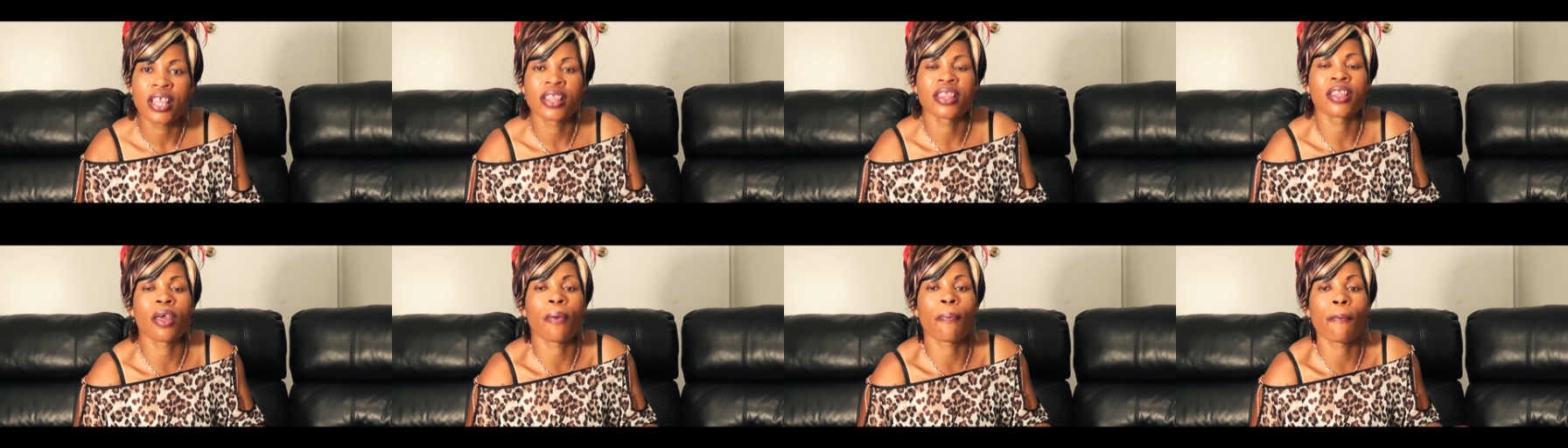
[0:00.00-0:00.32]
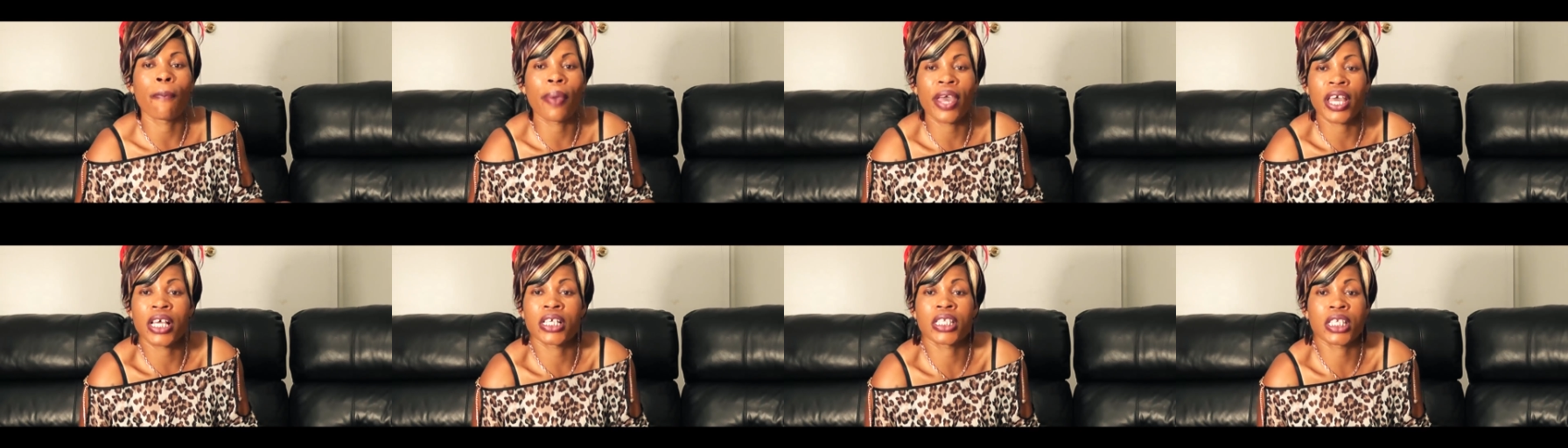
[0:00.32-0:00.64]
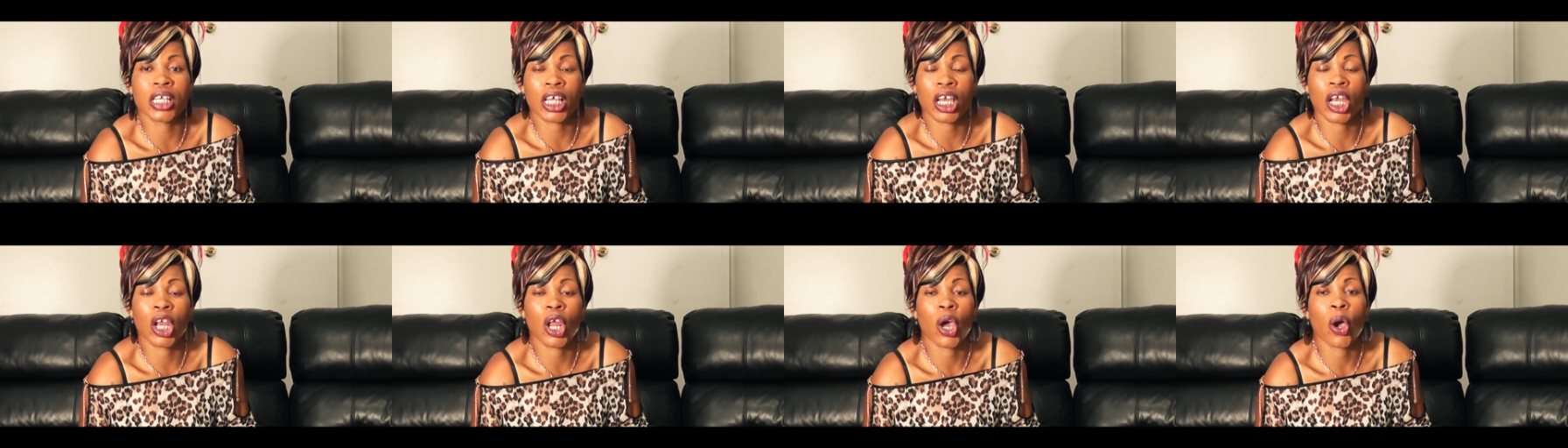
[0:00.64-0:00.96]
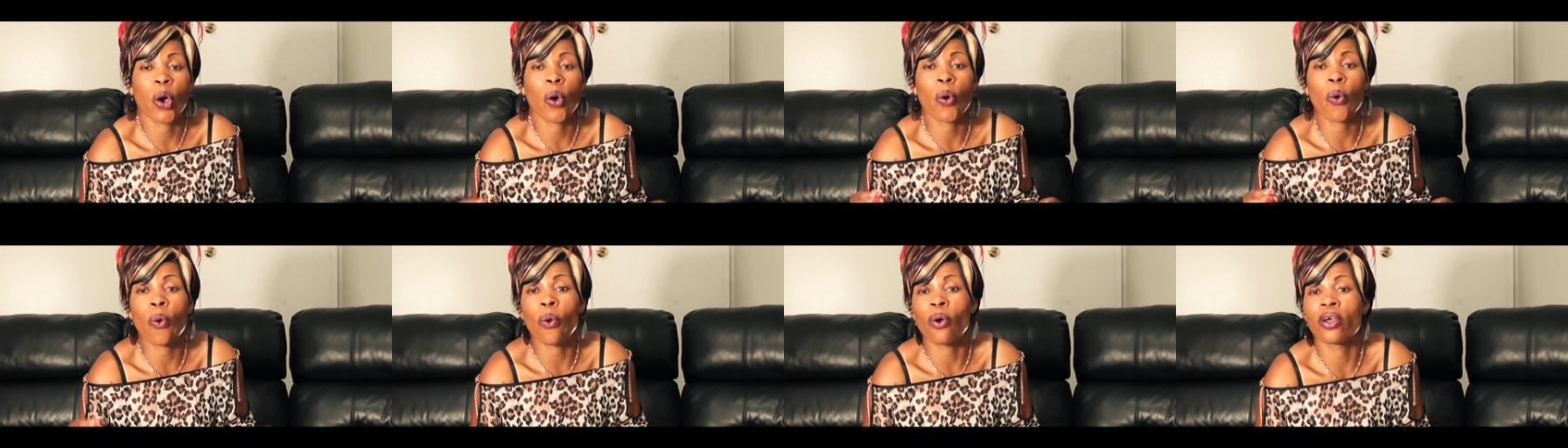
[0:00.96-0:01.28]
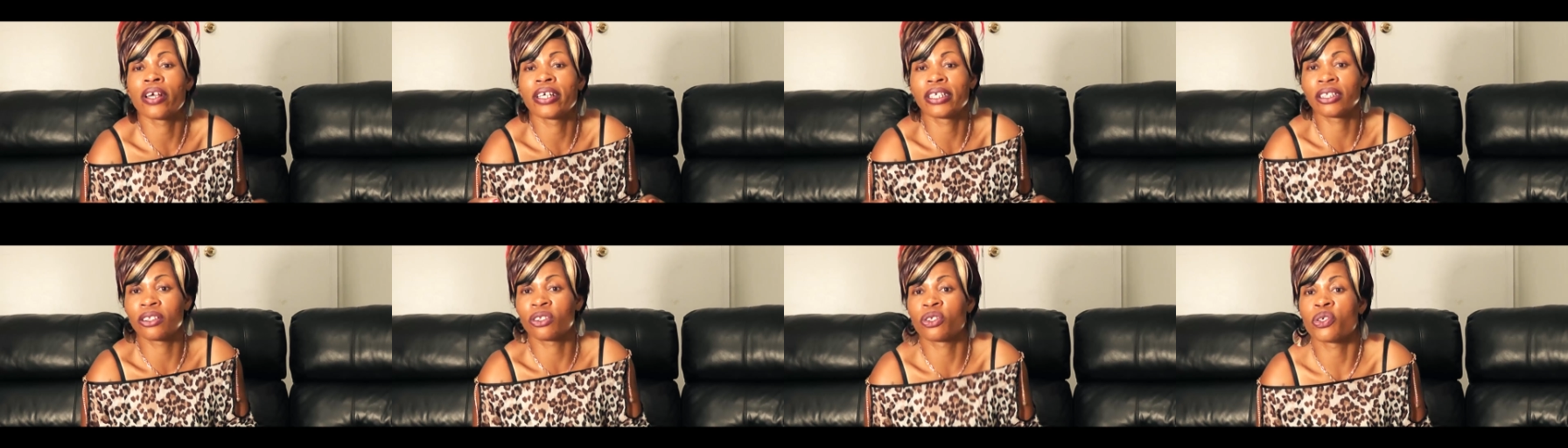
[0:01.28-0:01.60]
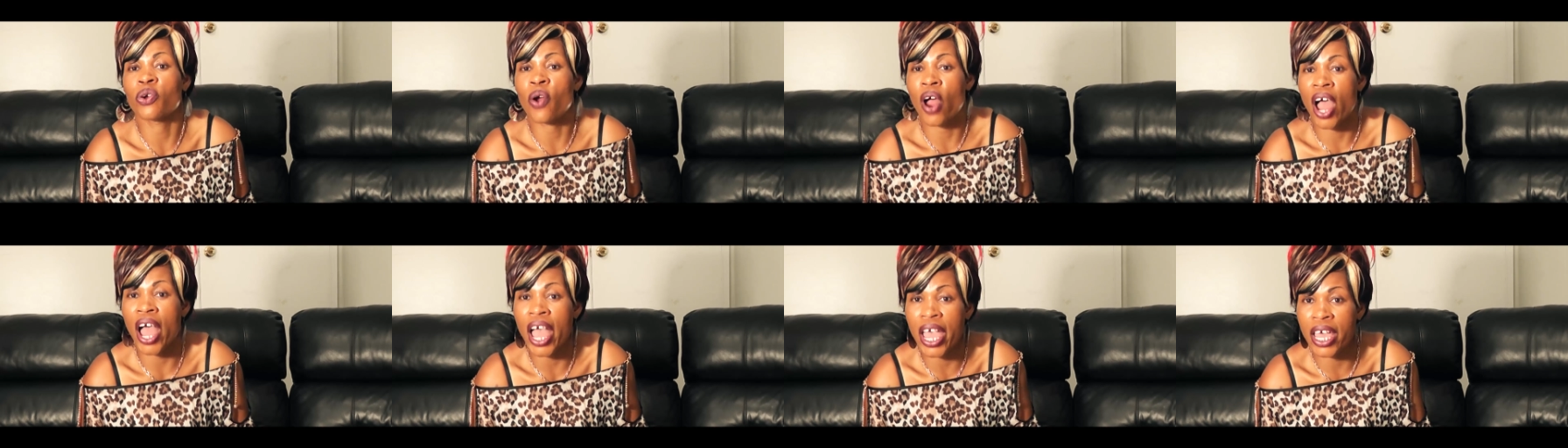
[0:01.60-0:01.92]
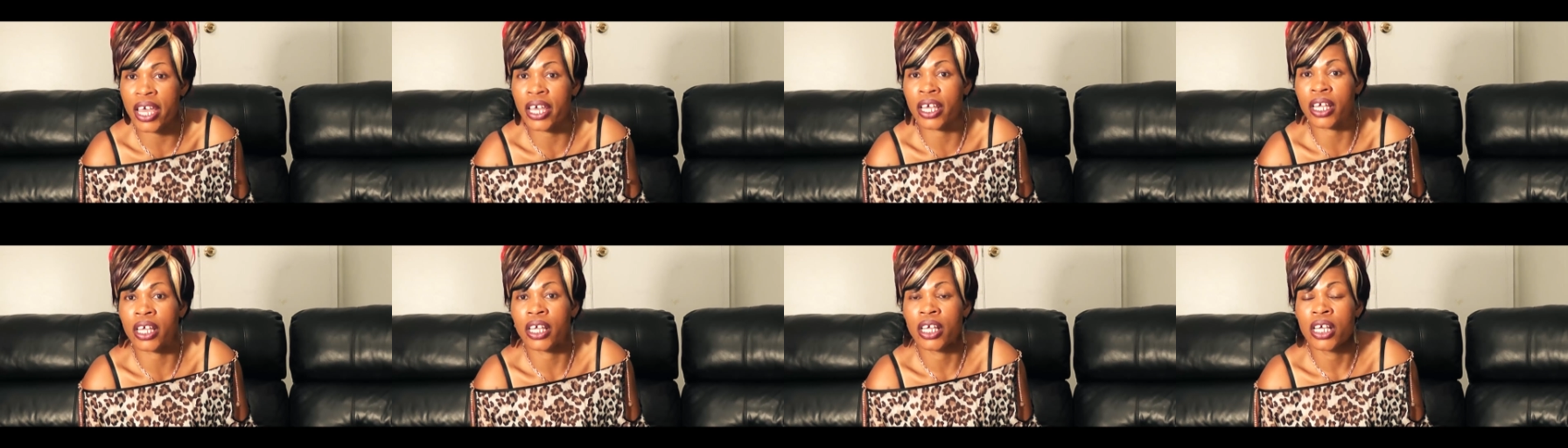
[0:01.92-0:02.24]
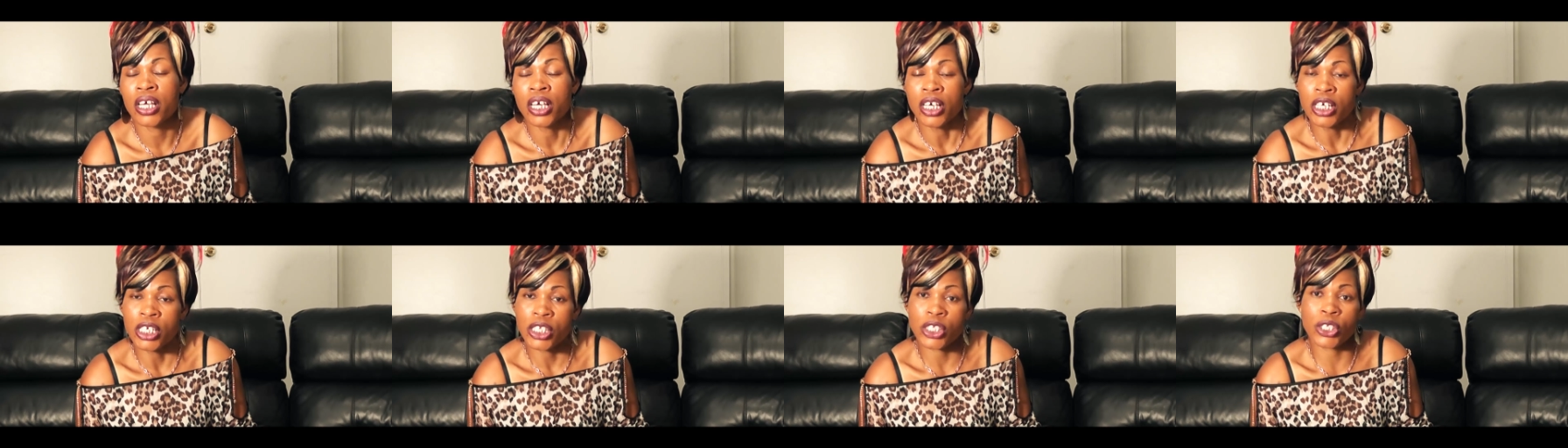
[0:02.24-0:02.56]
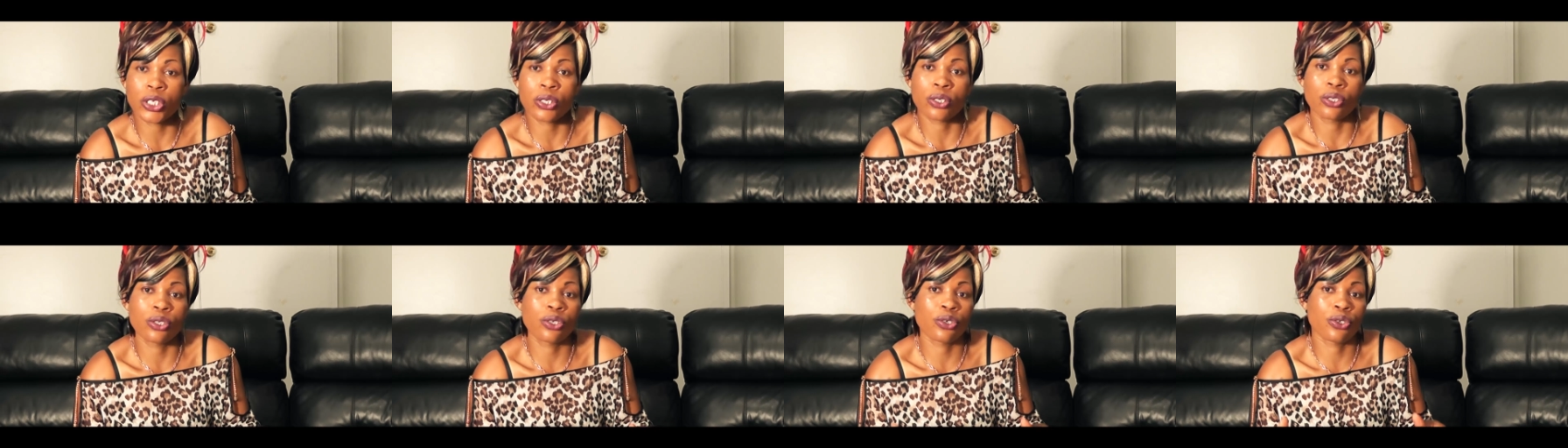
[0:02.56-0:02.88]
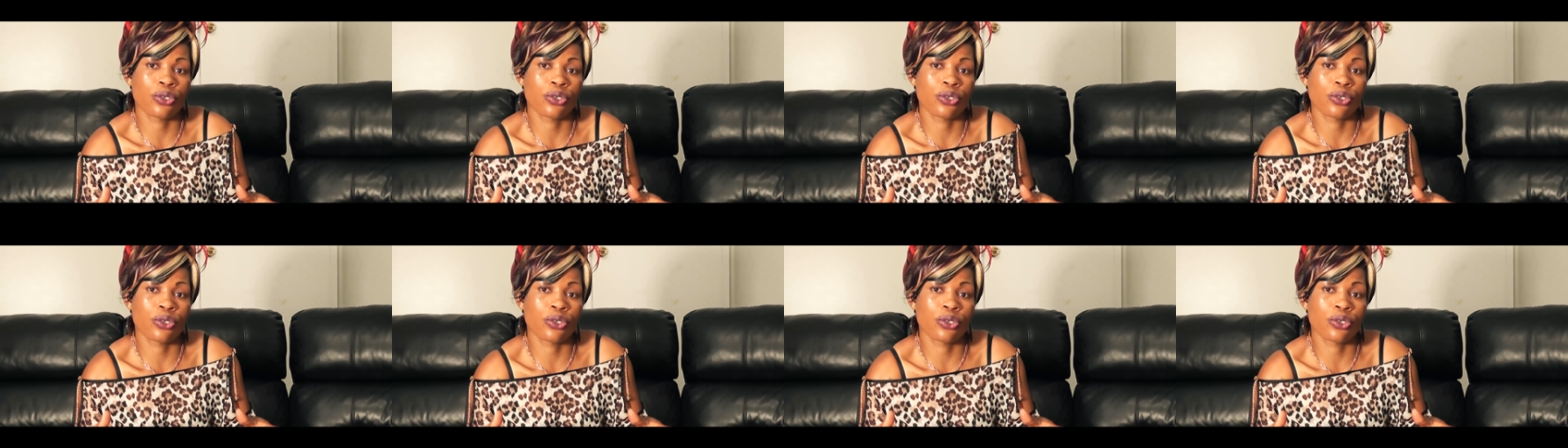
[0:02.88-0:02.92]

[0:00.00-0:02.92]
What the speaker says: the person who is trying to